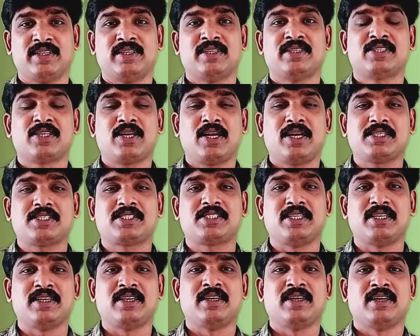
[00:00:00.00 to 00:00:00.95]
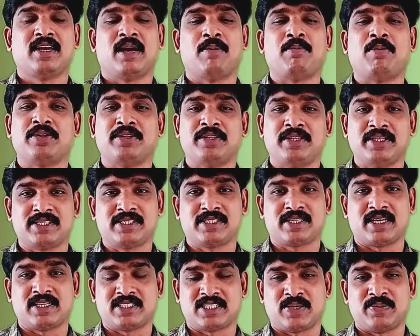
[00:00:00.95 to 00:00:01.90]
So let's see about this
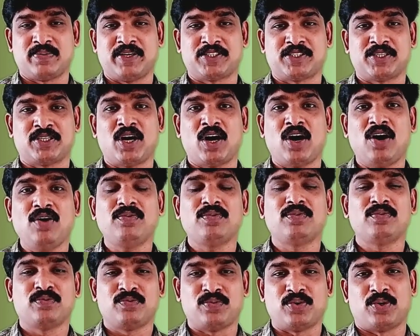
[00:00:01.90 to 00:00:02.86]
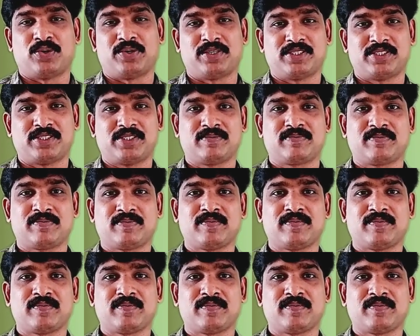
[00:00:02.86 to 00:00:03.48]
conservation of forests.